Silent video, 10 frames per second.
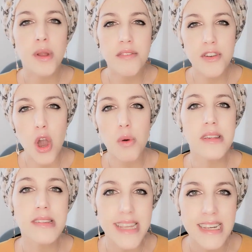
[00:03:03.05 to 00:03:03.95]
What I've
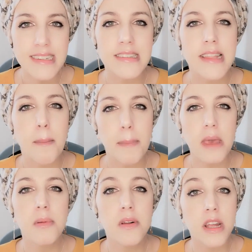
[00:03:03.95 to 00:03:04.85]
noticed is that
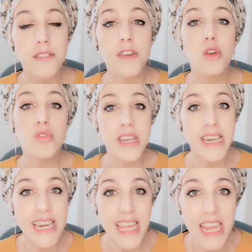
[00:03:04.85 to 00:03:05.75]
people confuse
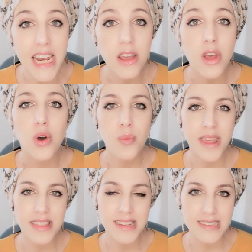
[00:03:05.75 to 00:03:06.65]
need
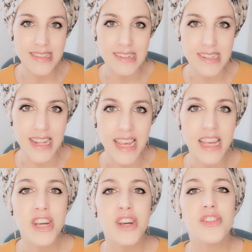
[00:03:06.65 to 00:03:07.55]
with
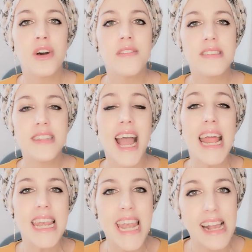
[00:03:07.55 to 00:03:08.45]
necessity. So if it's
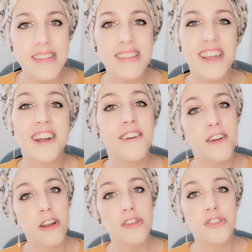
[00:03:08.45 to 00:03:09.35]
not
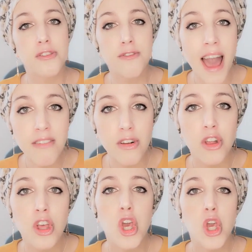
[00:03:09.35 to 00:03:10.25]
necessary for your
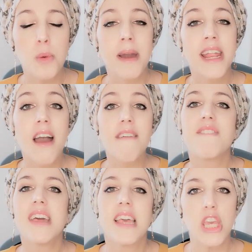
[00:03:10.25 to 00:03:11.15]
survival, you might
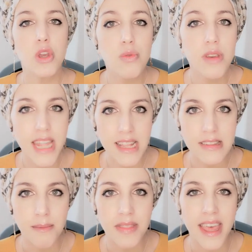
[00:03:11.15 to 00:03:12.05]
not feel like you
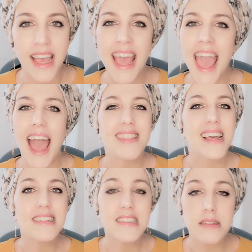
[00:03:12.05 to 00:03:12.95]
need something.
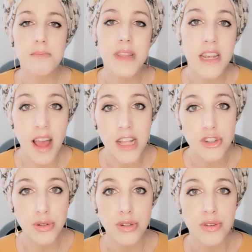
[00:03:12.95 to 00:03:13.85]
And that's simply
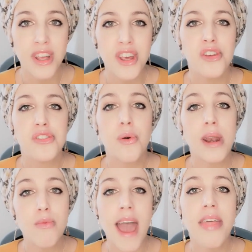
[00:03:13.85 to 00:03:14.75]
not true.
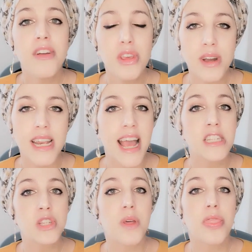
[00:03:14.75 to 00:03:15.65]
So I'd rather you
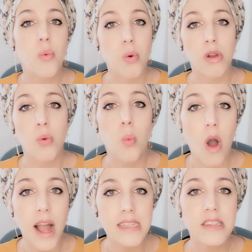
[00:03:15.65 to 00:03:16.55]
connect with the word
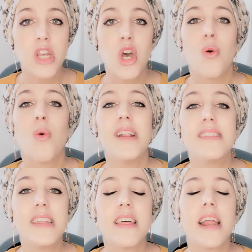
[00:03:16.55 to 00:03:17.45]
want.
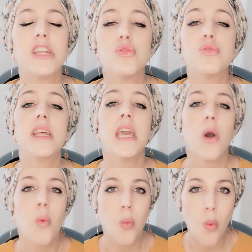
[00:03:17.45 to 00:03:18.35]
What is it that I
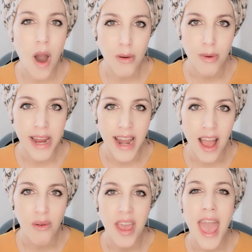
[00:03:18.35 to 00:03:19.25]
truly want right
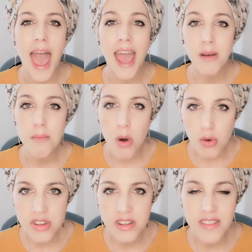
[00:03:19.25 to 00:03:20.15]
now? And
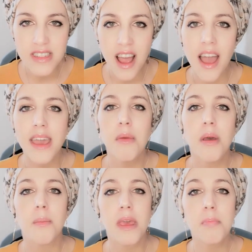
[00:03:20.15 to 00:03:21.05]
most of the
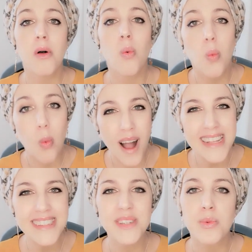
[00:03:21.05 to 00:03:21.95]
time, people
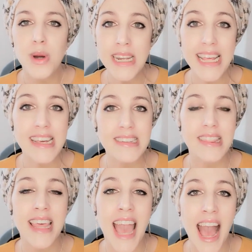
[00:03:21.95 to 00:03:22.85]
want what it
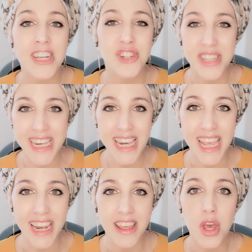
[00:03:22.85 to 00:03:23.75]
is that they actually
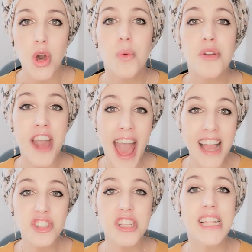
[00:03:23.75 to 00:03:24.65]
need, which
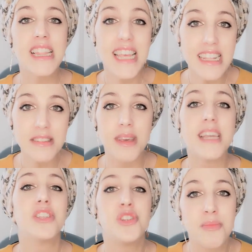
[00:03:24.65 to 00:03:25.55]
actually leads
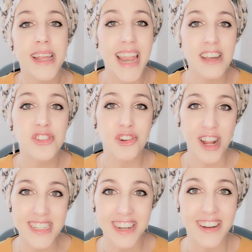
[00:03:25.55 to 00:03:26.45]
me to my next
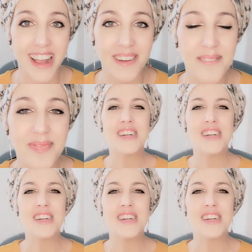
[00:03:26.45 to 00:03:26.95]
criteria.